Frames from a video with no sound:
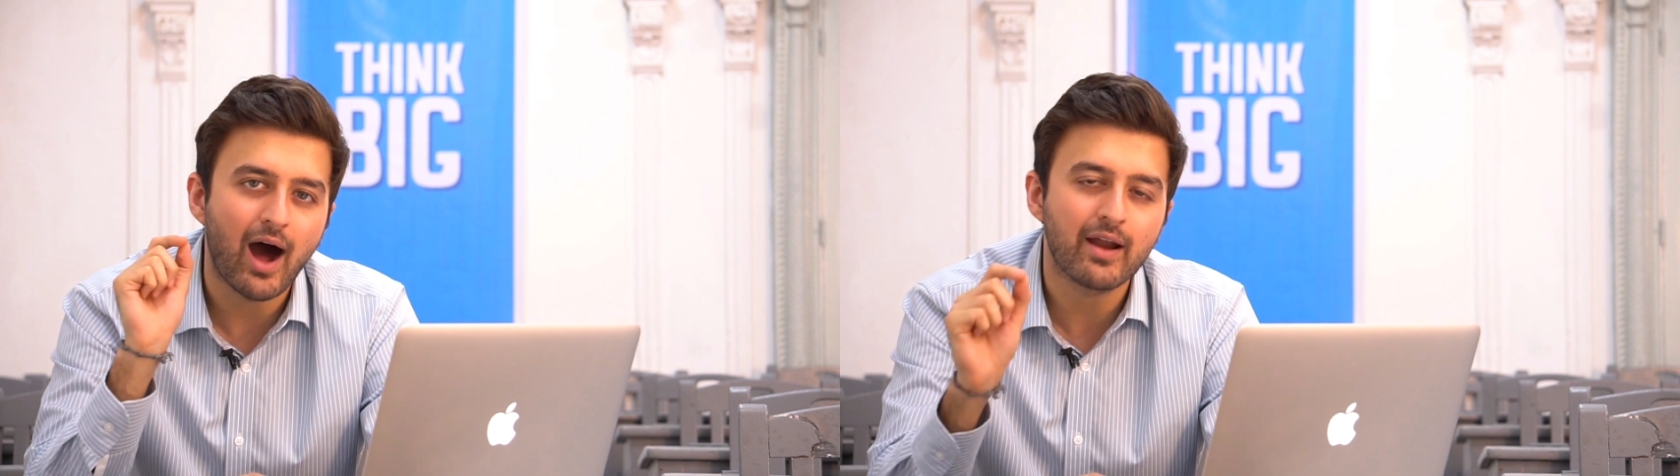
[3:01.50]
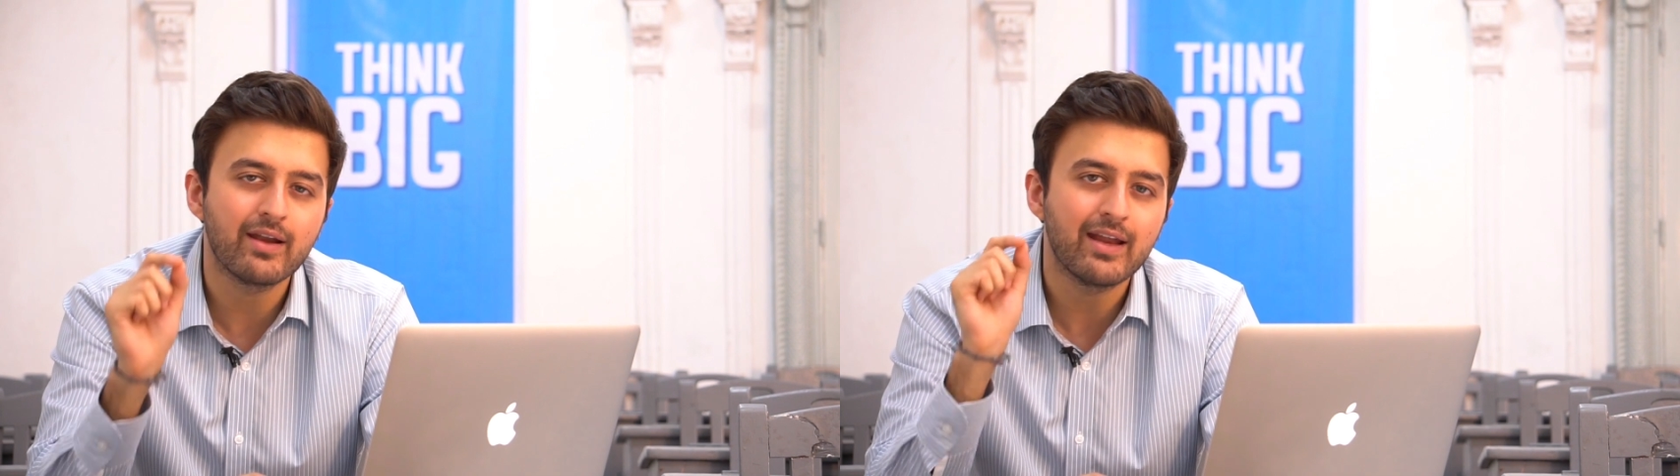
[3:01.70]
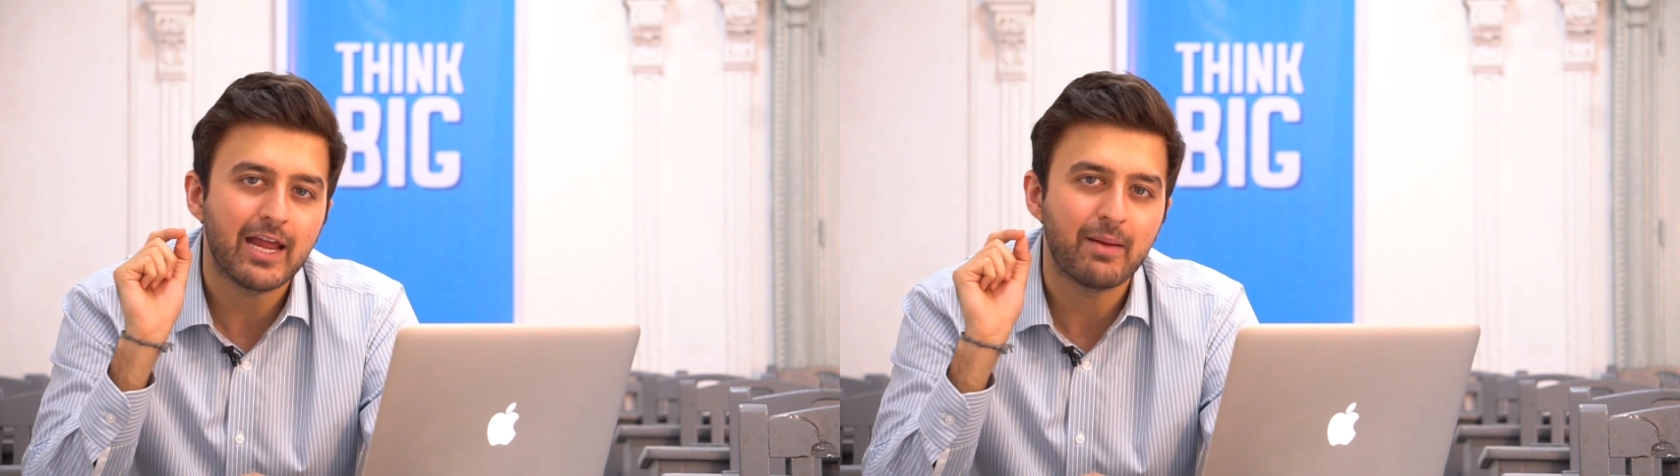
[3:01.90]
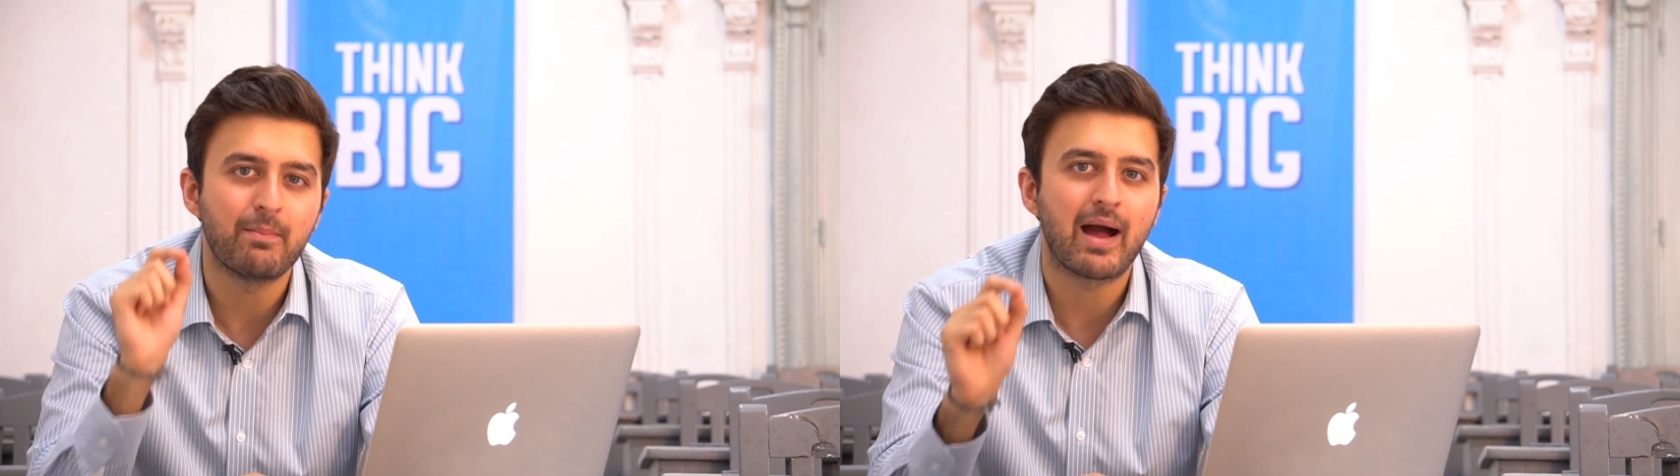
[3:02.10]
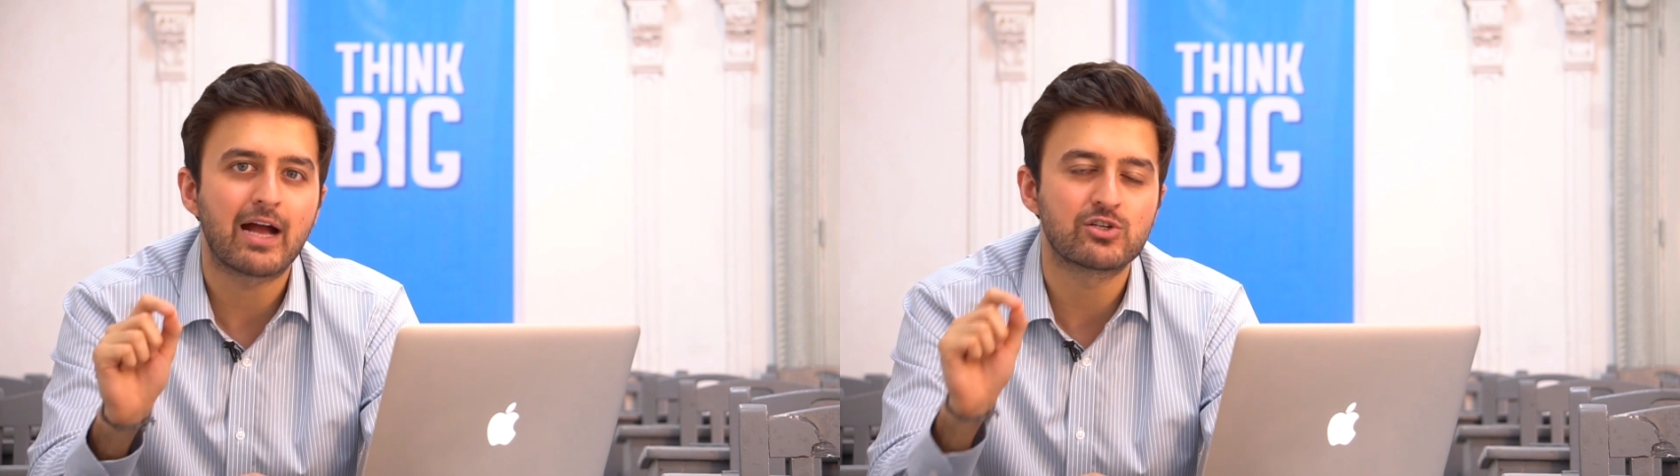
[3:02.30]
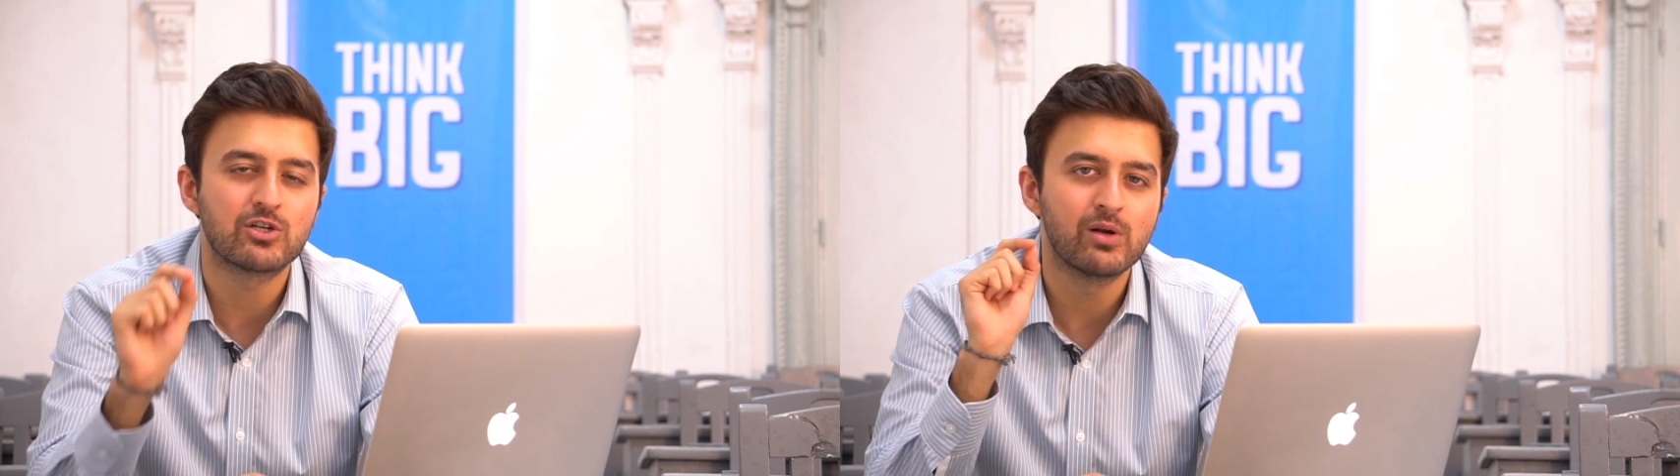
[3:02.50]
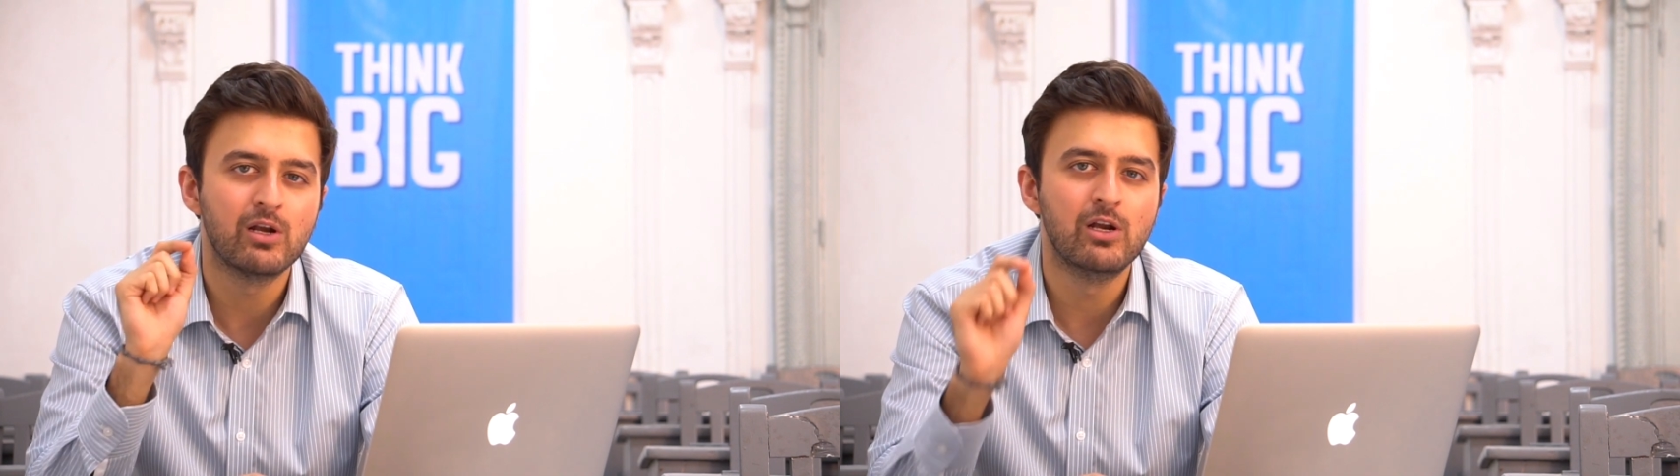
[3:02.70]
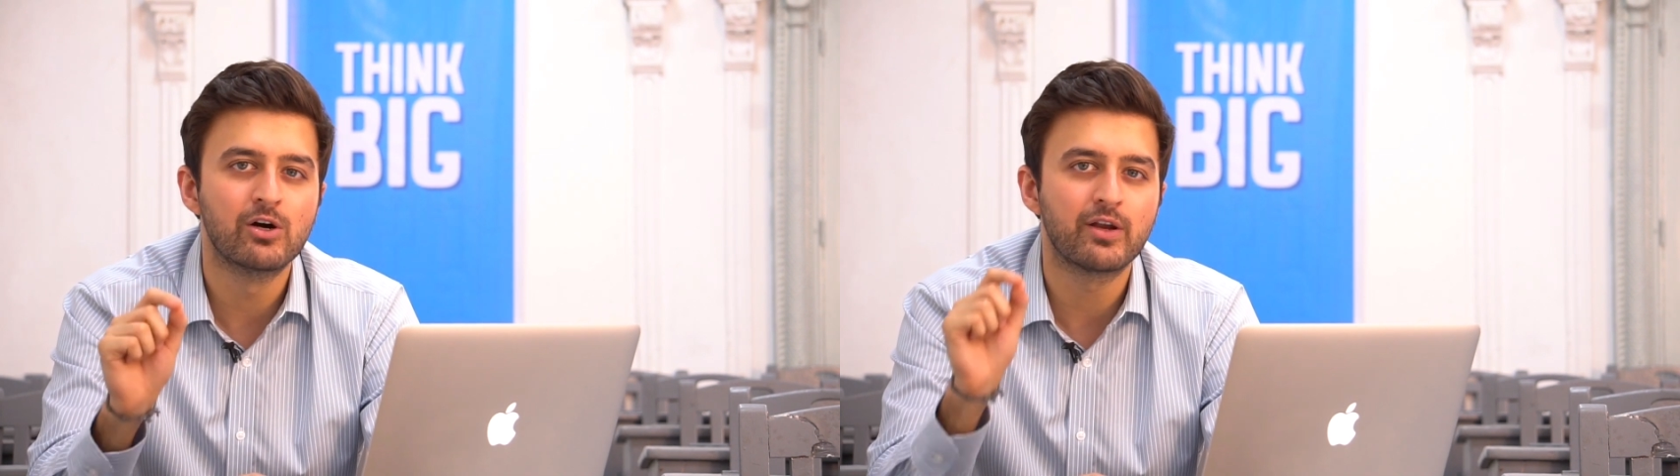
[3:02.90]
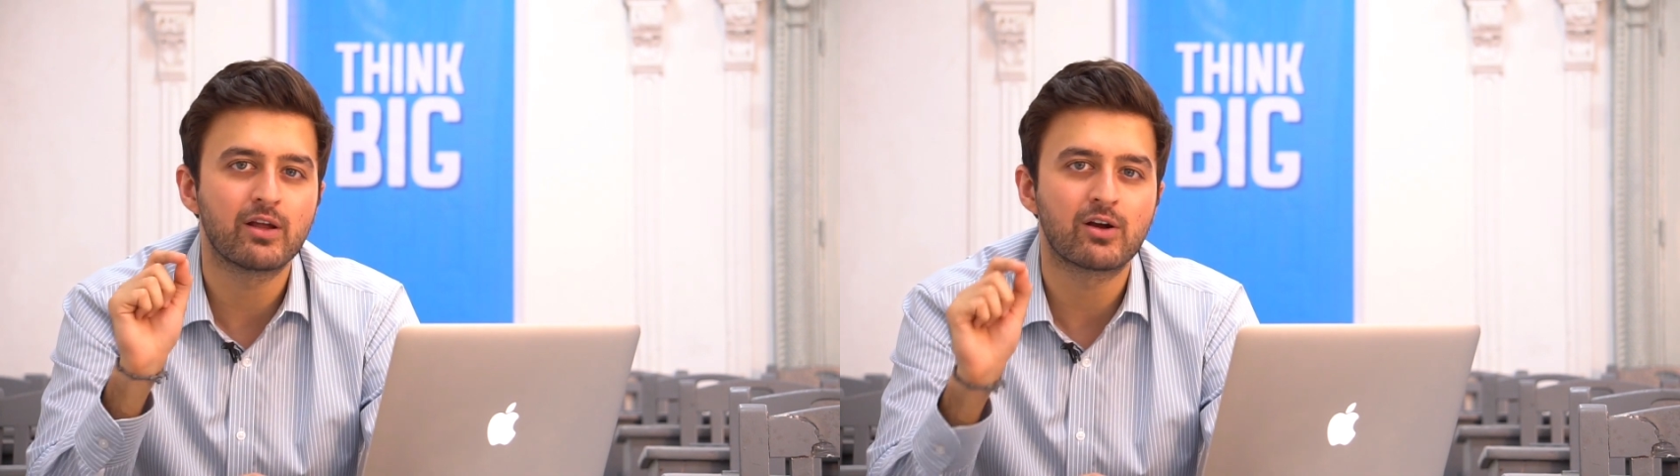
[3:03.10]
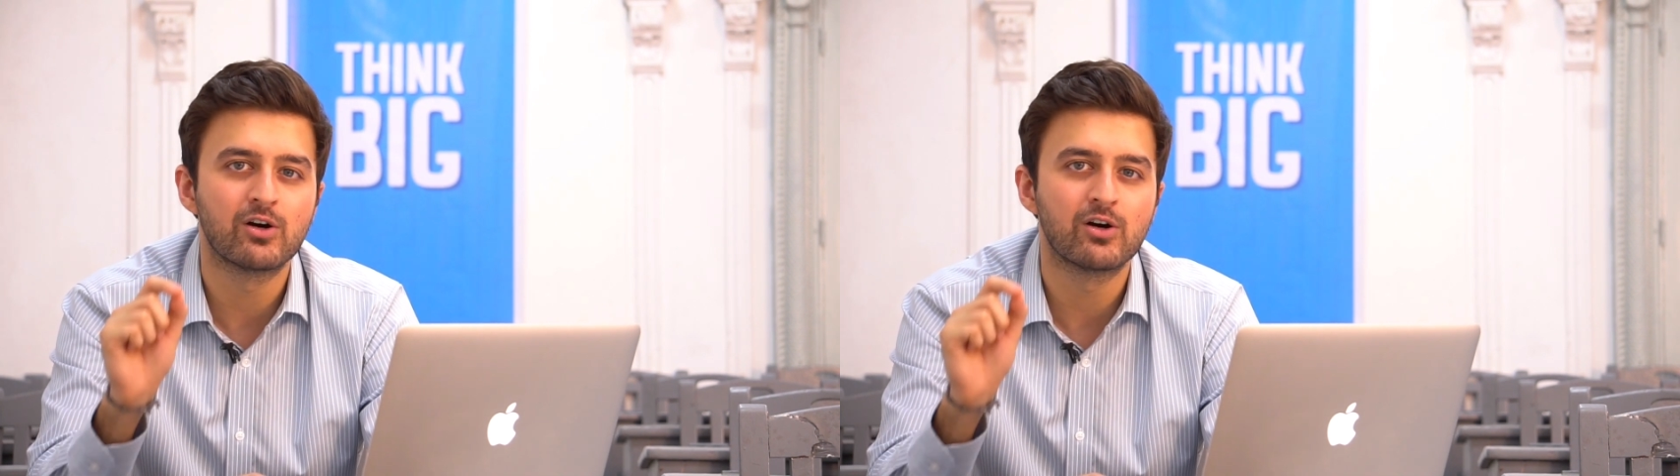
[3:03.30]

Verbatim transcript: unimaginable learning